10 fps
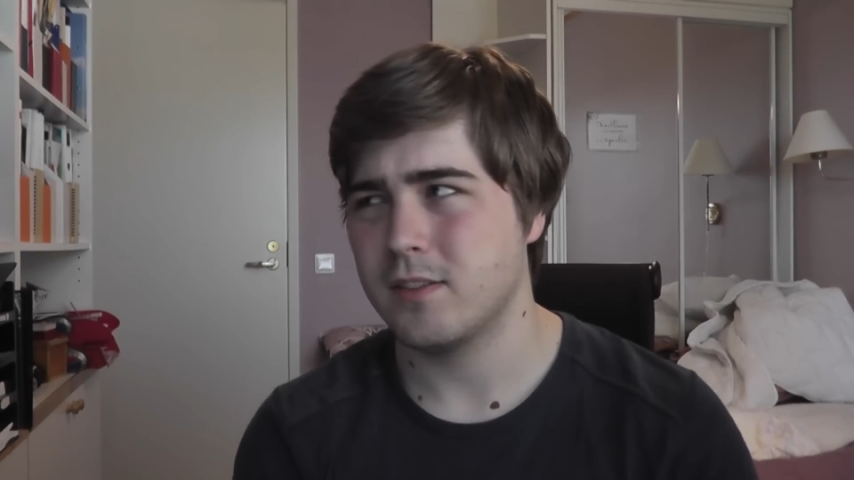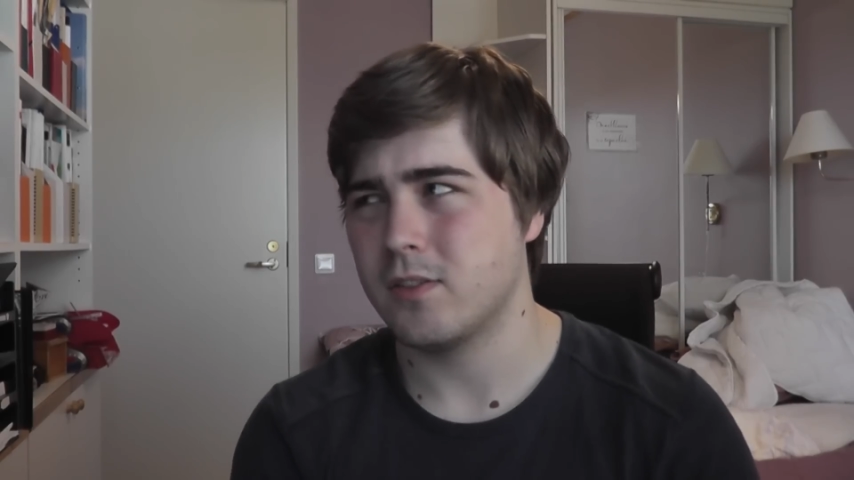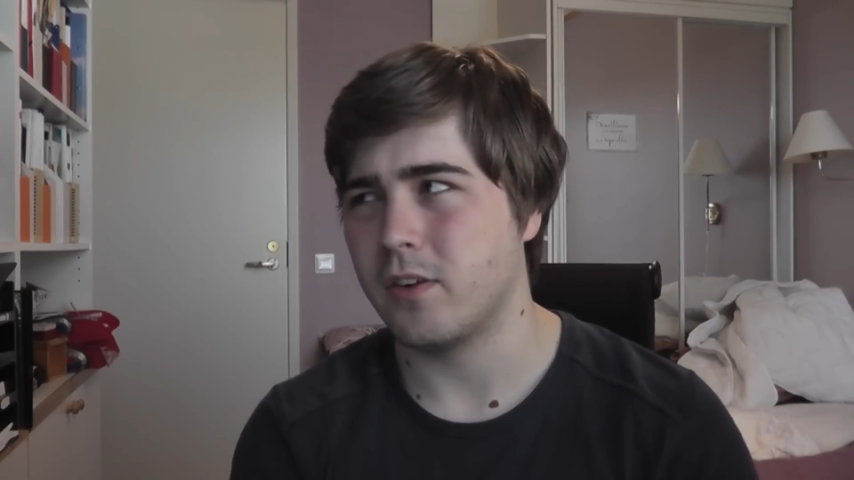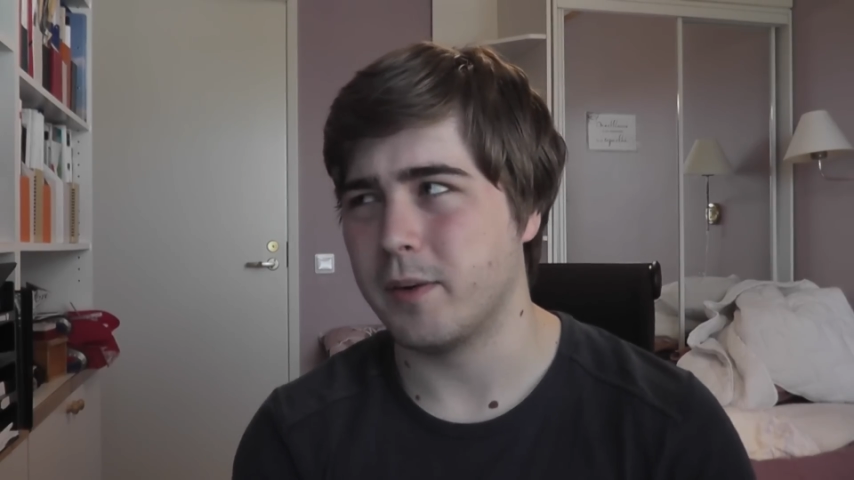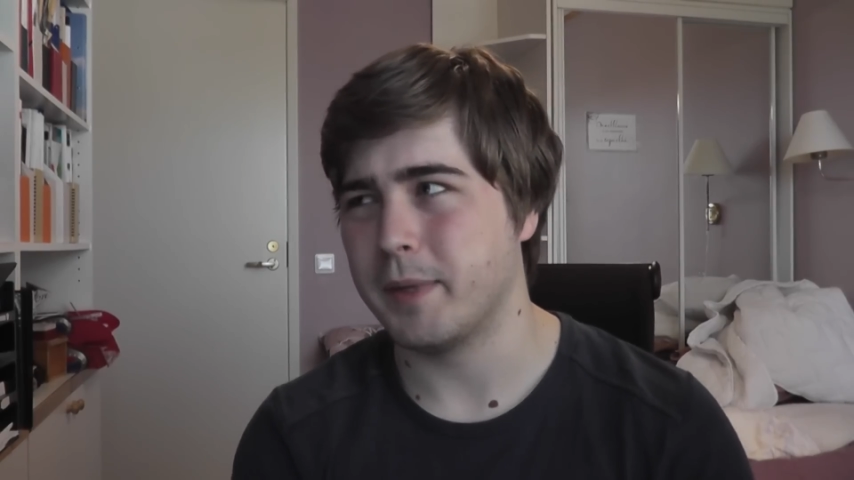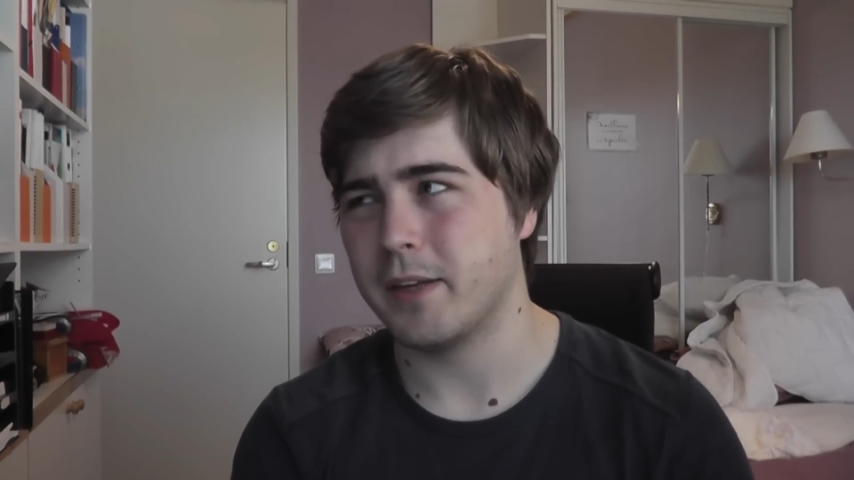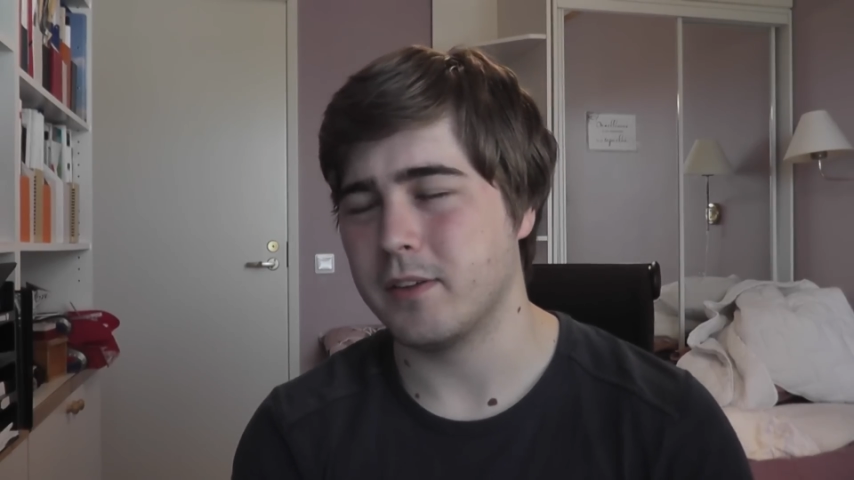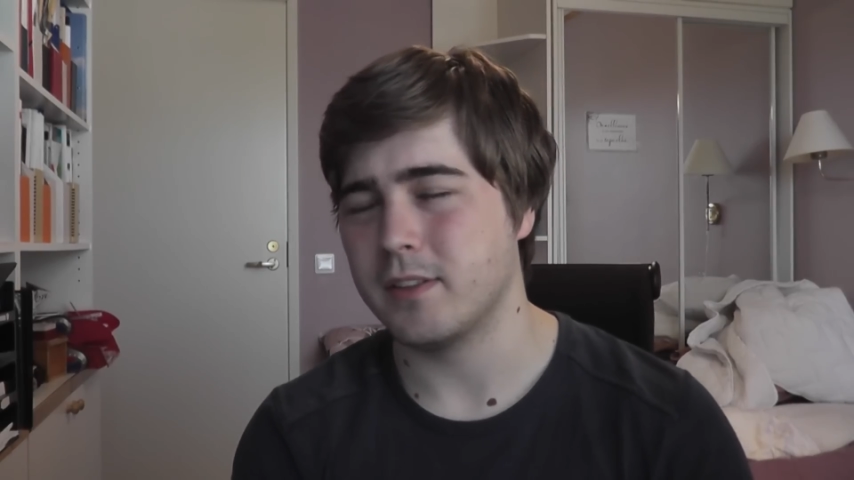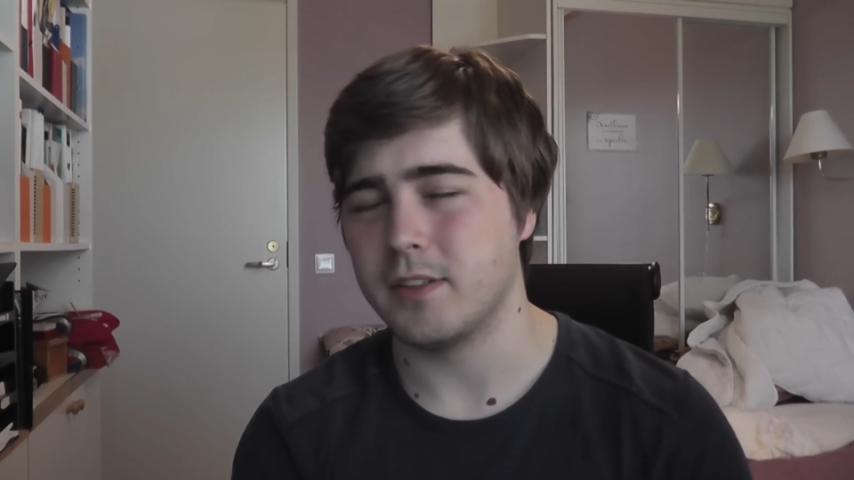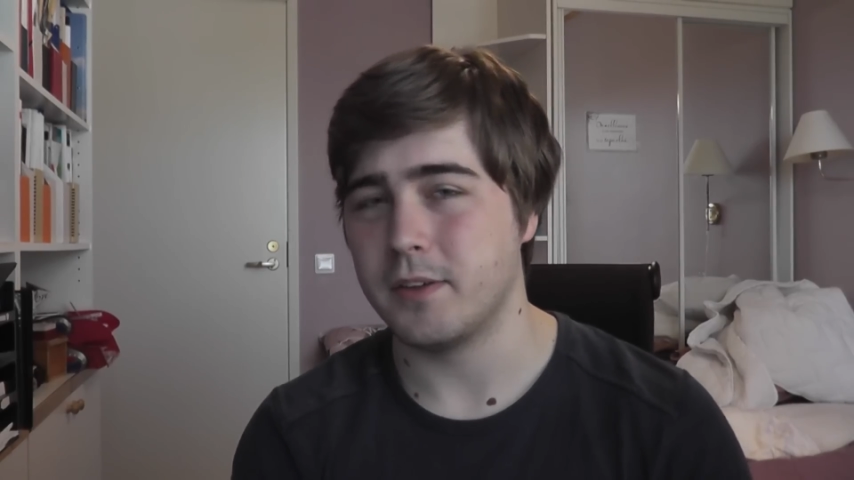story
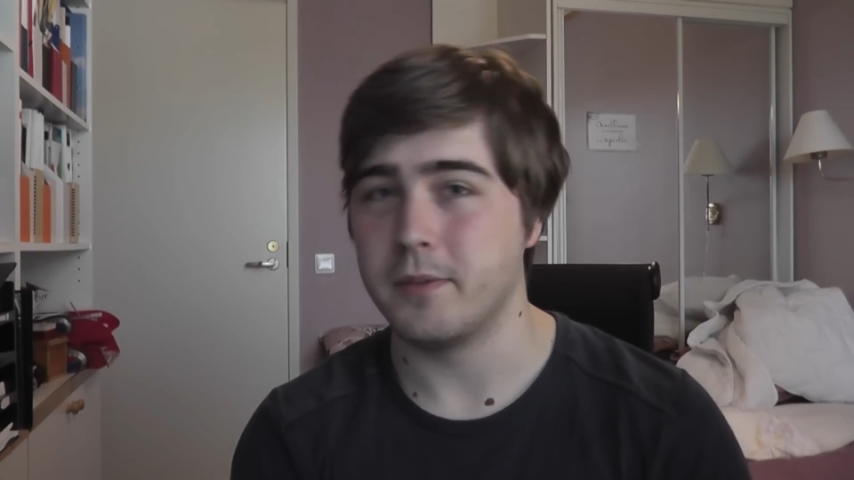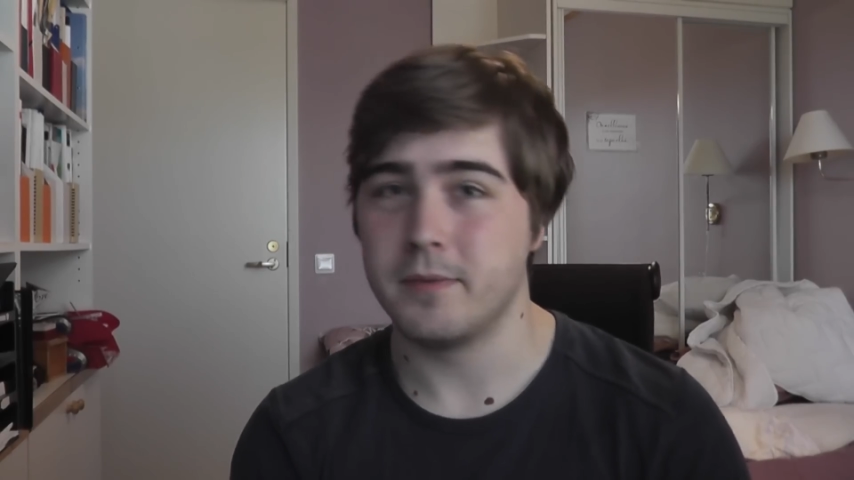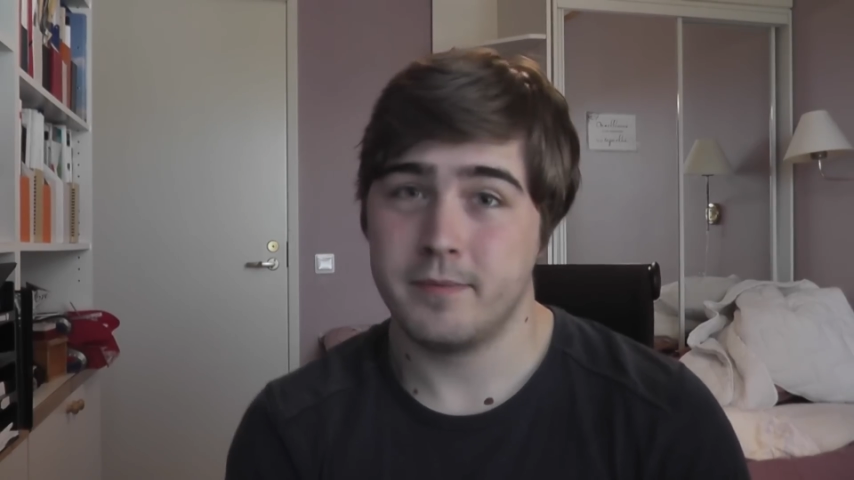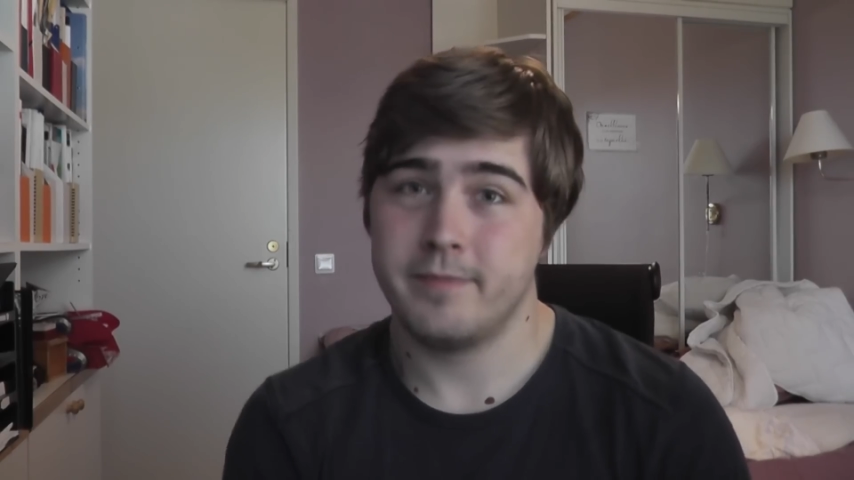because, you know,